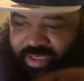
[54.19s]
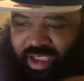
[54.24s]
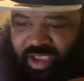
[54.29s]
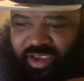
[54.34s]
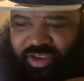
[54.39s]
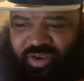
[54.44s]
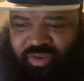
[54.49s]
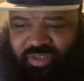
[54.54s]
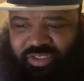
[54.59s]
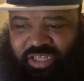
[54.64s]

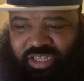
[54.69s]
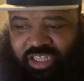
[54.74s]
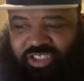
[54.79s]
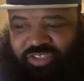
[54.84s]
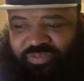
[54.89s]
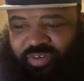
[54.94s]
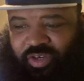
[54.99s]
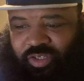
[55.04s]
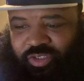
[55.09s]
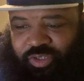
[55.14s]
And, you know, it's
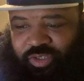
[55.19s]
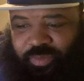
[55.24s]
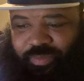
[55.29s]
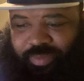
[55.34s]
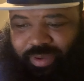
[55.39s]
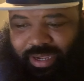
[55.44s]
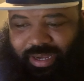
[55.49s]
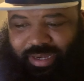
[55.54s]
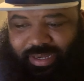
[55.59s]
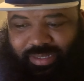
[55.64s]
controversial,
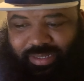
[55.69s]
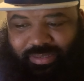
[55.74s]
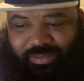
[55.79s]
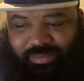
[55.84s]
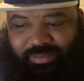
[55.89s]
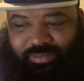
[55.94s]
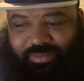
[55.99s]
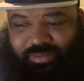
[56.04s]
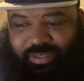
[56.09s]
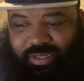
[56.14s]
but
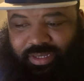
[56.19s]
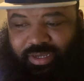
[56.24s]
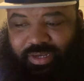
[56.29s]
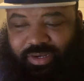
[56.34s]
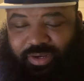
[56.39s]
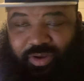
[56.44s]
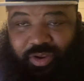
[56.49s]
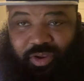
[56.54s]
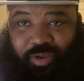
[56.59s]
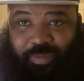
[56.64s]

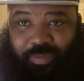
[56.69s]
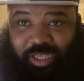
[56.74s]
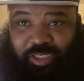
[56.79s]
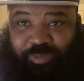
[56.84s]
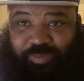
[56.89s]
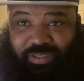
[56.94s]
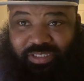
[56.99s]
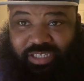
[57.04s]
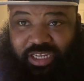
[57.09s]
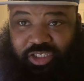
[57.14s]
you know, the
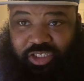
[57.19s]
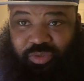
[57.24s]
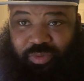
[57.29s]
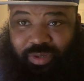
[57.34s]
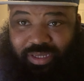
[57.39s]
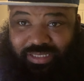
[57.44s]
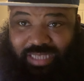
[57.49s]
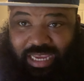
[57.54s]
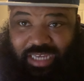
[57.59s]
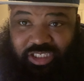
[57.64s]
best potential
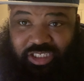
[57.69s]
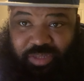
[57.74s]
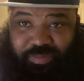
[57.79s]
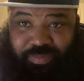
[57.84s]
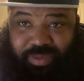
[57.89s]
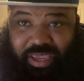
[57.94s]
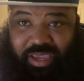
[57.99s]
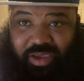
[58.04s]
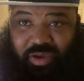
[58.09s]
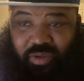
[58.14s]
is actually
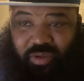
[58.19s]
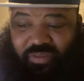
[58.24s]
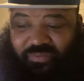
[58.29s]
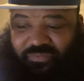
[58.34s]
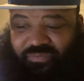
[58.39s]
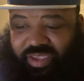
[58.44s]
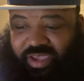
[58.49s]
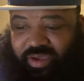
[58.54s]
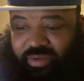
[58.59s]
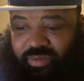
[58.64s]
being on the
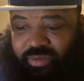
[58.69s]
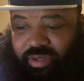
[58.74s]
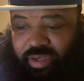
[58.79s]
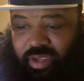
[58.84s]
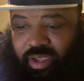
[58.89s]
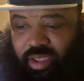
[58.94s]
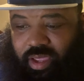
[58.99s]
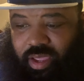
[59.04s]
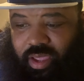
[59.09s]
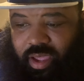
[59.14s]
field.
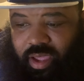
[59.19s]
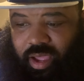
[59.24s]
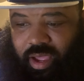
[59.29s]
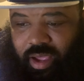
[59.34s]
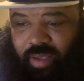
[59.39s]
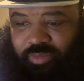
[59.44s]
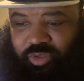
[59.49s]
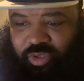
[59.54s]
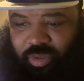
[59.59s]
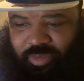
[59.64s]
So
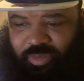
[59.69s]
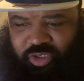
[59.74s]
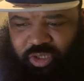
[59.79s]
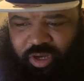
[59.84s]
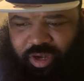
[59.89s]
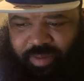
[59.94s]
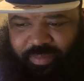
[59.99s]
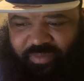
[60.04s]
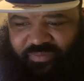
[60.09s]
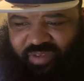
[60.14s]
I'm going to
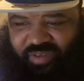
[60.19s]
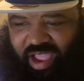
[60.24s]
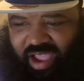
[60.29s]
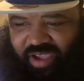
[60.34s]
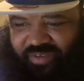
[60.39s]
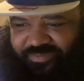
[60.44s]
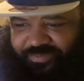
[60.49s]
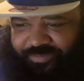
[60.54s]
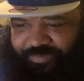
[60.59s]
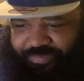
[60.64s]
start at number five.